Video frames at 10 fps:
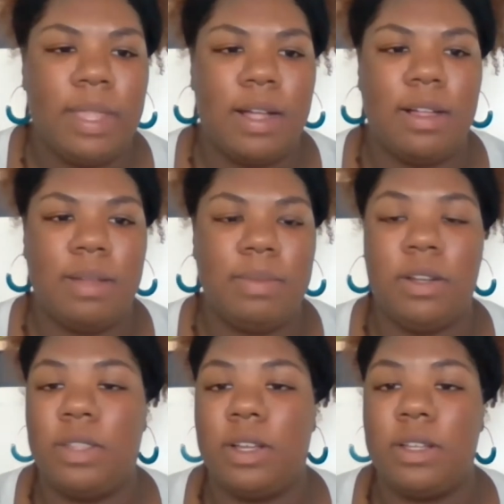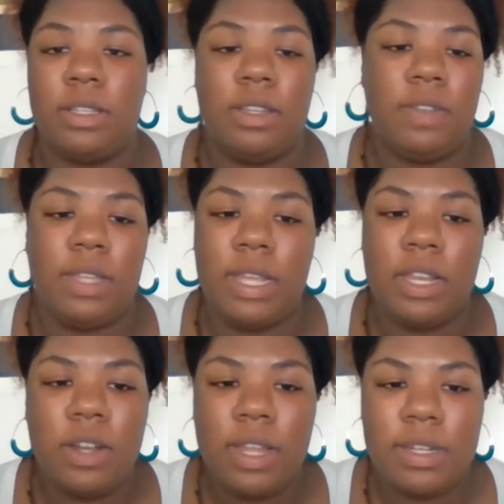There are significant
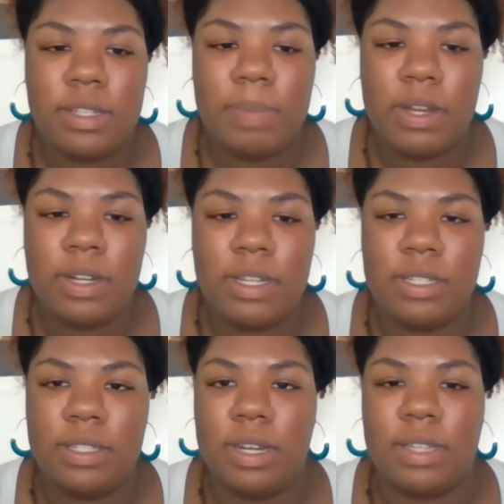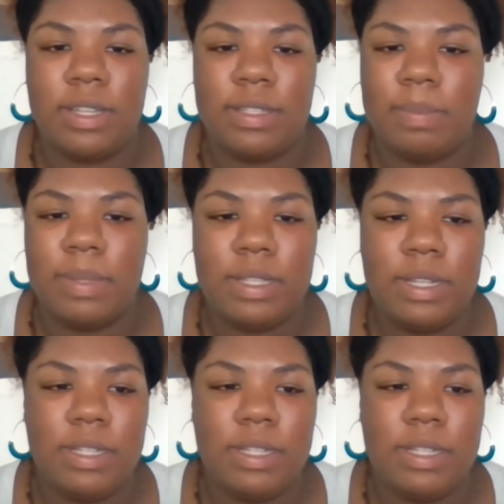internet disparities in accessibility,